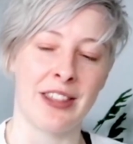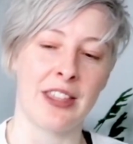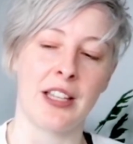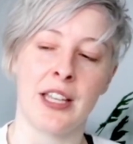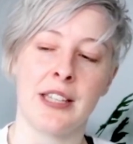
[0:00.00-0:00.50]
I
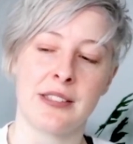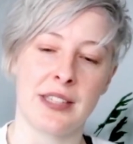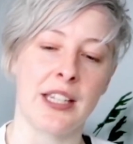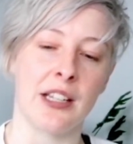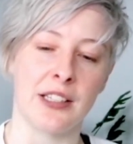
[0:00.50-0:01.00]
think
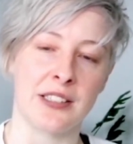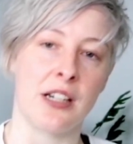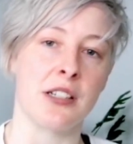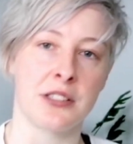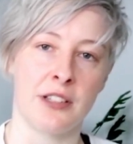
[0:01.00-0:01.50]
singular
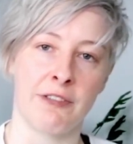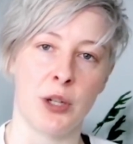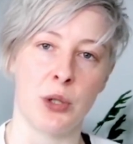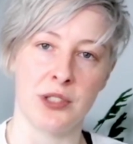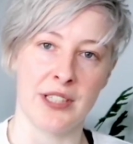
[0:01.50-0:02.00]
task
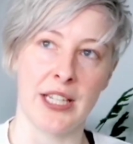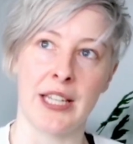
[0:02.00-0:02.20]
focusing is